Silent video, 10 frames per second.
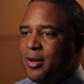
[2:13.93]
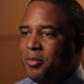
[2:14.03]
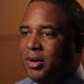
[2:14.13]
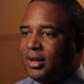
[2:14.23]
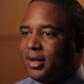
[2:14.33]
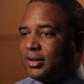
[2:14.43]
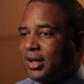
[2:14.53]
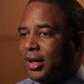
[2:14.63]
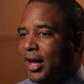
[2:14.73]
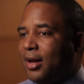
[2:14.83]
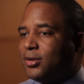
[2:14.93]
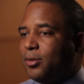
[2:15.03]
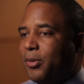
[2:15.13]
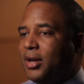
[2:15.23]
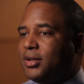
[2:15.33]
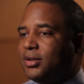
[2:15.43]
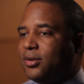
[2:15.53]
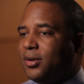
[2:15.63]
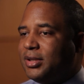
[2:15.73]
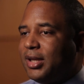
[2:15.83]
many things I counsel patients
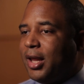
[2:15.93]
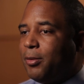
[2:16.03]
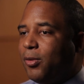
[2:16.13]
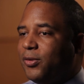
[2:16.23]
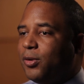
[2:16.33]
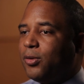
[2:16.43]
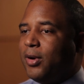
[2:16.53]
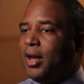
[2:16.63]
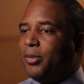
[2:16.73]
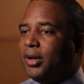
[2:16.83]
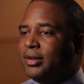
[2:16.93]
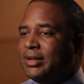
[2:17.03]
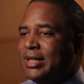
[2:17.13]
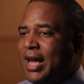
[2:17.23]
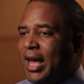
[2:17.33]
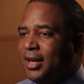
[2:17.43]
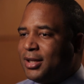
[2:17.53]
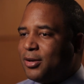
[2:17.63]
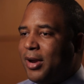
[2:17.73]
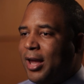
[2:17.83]
on is that they will feel cramping. And
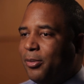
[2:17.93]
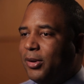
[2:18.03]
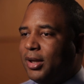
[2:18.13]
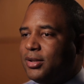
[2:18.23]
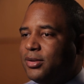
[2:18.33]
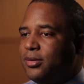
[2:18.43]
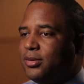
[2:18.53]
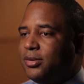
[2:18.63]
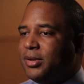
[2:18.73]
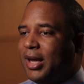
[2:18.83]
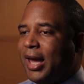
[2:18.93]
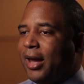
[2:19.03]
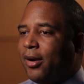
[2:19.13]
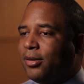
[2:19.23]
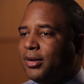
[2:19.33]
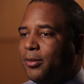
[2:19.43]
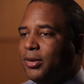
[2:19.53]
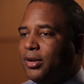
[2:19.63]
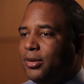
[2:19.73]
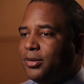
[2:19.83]
this cramping is due to the air that
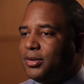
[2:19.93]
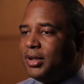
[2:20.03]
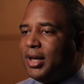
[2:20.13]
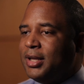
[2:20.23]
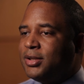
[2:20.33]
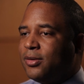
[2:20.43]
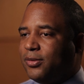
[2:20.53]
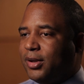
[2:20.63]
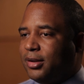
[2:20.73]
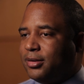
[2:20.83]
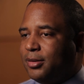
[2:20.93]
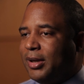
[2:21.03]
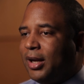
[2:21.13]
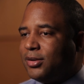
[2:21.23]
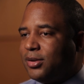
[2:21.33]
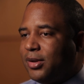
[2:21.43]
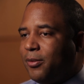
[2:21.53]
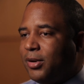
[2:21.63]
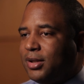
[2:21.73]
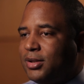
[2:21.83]
we use to insufflate the bowel so
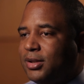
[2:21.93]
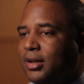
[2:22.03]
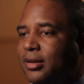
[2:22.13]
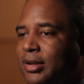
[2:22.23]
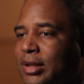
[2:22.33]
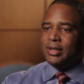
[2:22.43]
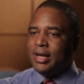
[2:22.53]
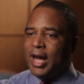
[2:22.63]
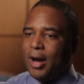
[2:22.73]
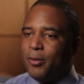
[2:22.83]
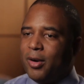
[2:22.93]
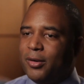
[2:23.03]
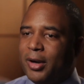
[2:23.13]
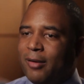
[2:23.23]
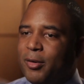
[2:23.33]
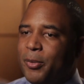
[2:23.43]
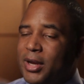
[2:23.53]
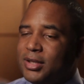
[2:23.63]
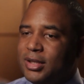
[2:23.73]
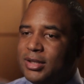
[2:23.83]
that we can see. However, every
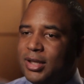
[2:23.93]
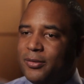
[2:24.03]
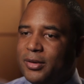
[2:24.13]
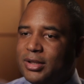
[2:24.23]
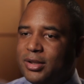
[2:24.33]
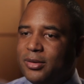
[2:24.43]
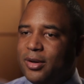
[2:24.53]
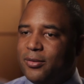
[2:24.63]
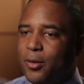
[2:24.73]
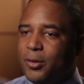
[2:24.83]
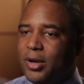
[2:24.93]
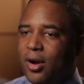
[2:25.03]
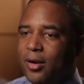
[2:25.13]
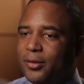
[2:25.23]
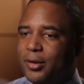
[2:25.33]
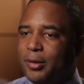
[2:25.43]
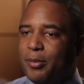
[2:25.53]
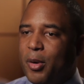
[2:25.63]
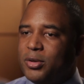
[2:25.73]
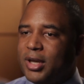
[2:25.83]
patient is different, and so therefore we offer,
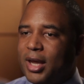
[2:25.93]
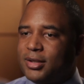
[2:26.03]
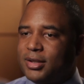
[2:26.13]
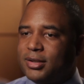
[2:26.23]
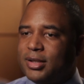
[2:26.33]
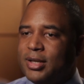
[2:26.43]
in most cases,